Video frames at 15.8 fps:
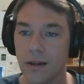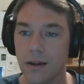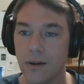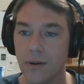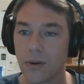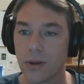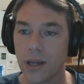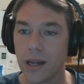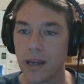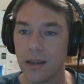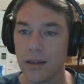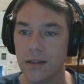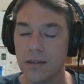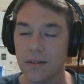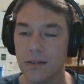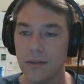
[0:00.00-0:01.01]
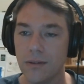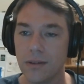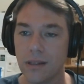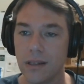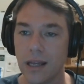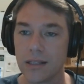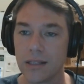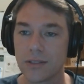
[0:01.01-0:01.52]
Okay.
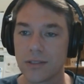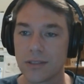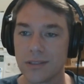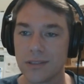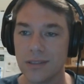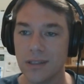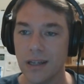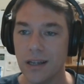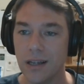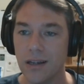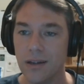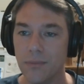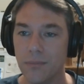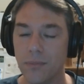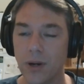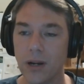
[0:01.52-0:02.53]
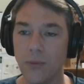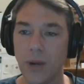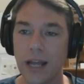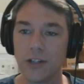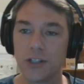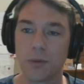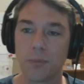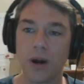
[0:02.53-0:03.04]
But
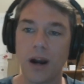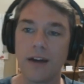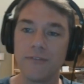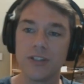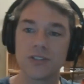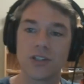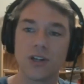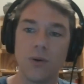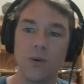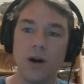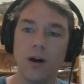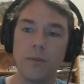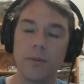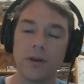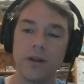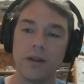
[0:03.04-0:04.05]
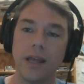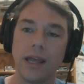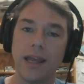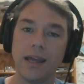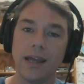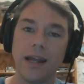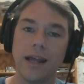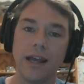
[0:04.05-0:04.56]
as your profits go up
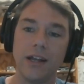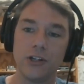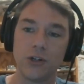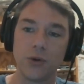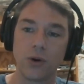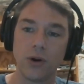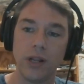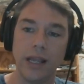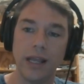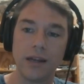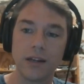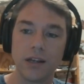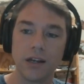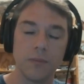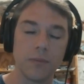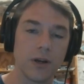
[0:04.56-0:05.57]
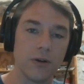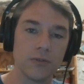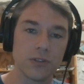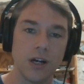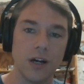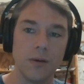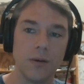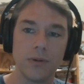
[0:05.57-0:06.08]
and as your income
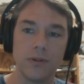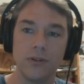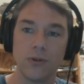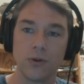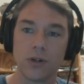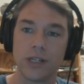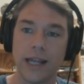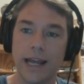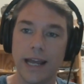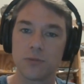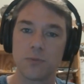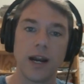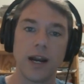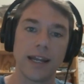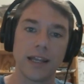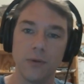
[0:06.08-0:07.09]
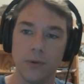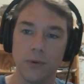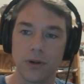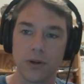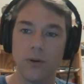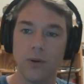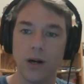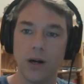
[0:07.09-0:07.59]
goes up, your tax bracket will
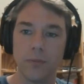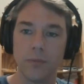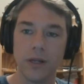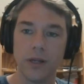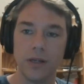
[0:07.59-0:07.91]
go up.